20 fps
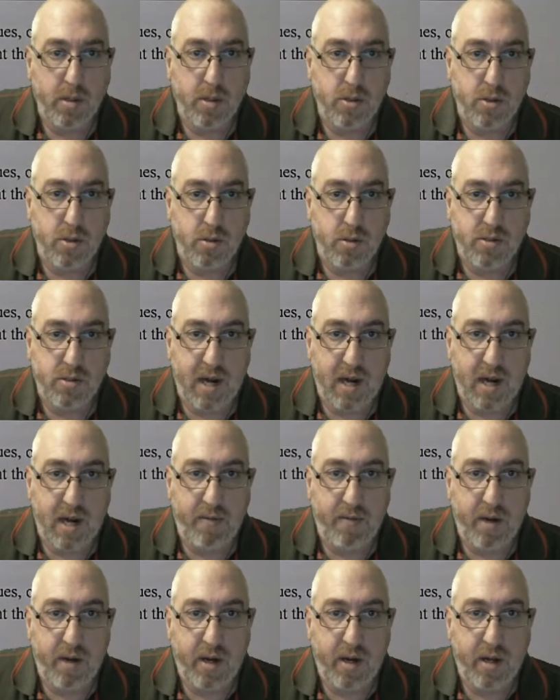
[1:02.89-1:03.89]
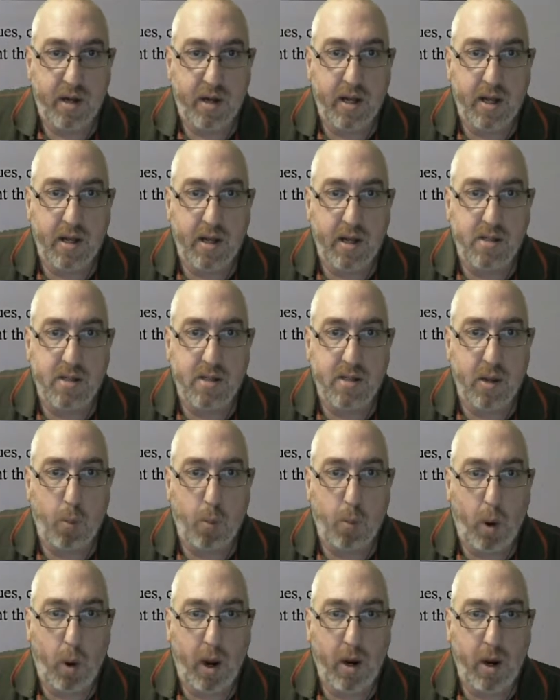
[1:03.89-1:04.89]
So sine of theta is
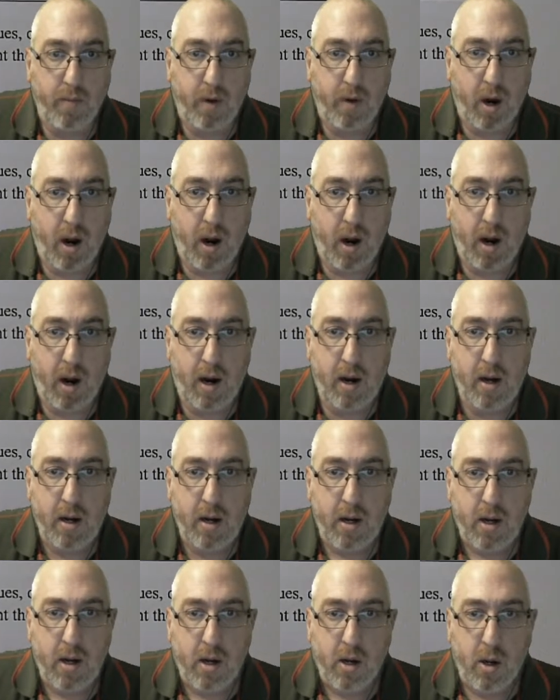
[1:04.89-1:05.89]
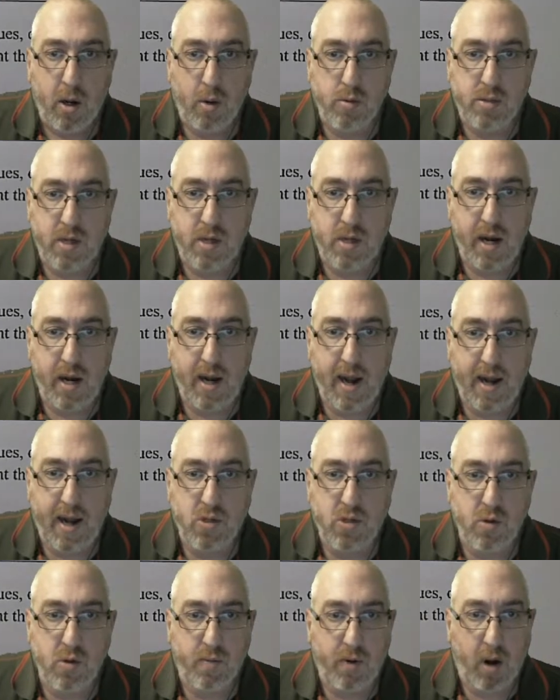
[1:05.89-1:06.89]
y over r, cosine x
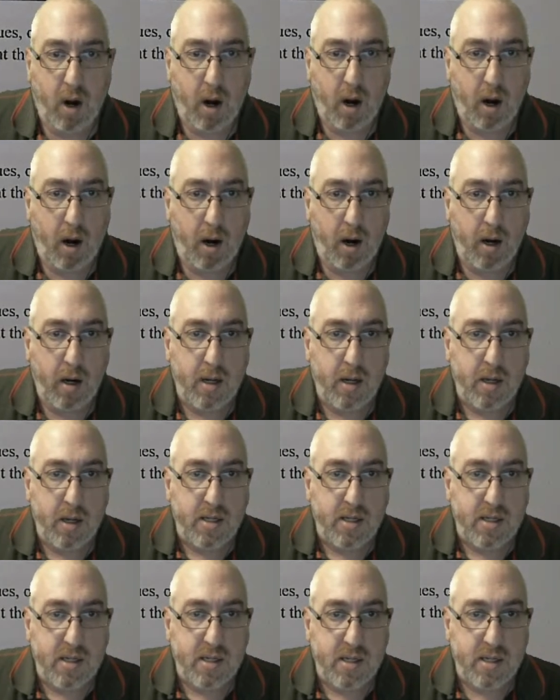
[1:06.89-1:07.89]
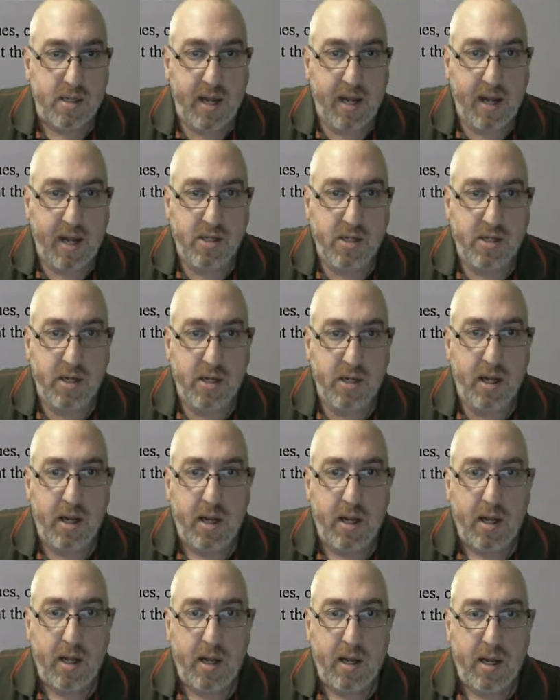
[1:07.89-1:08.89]
over r, tangent
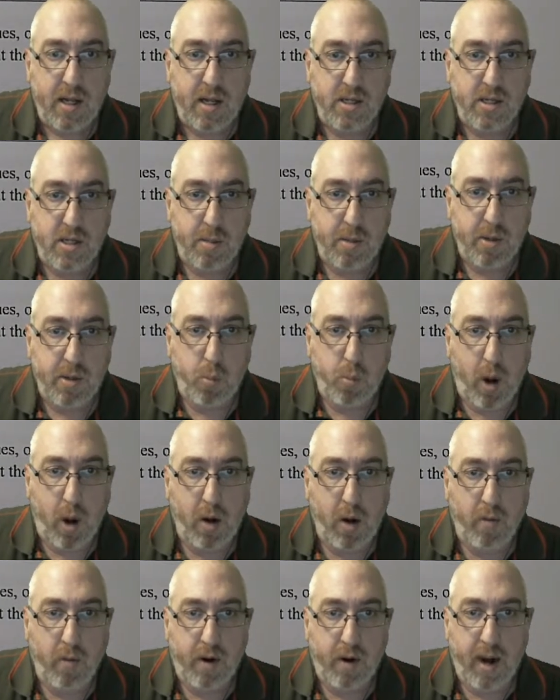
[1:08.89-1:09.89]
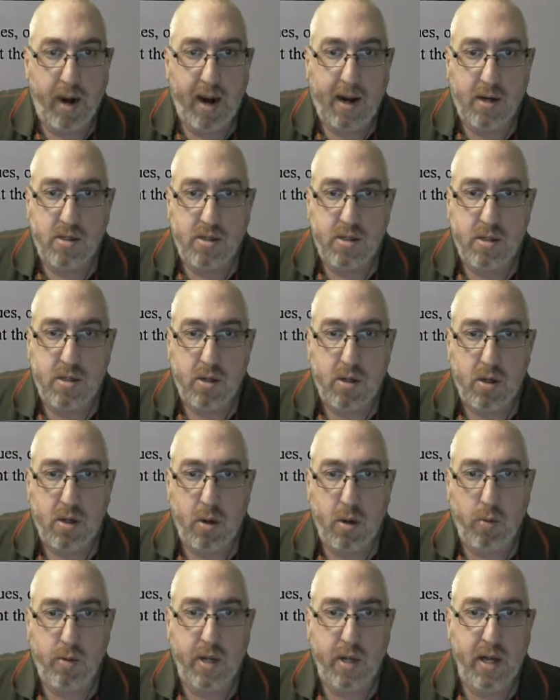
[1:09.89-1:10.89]
is going to be y over x,
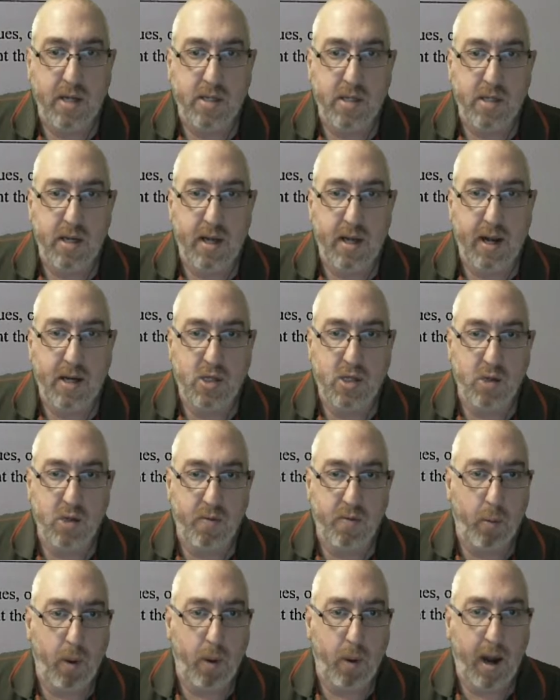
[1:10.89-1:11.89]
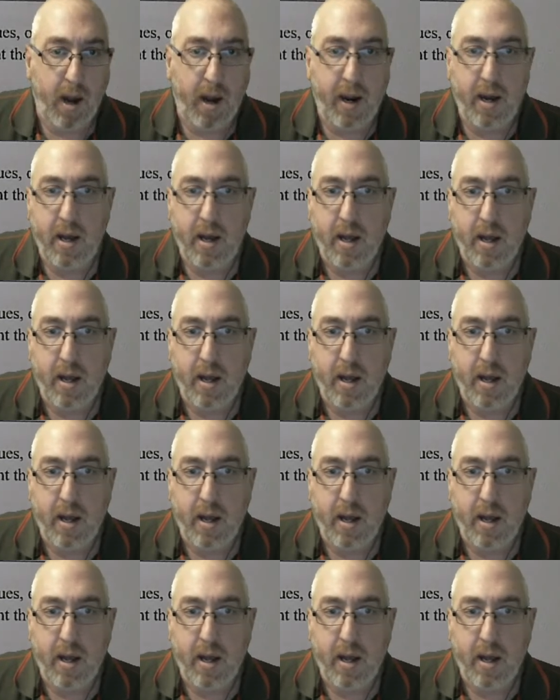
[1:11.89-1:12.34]
cotangent x over y,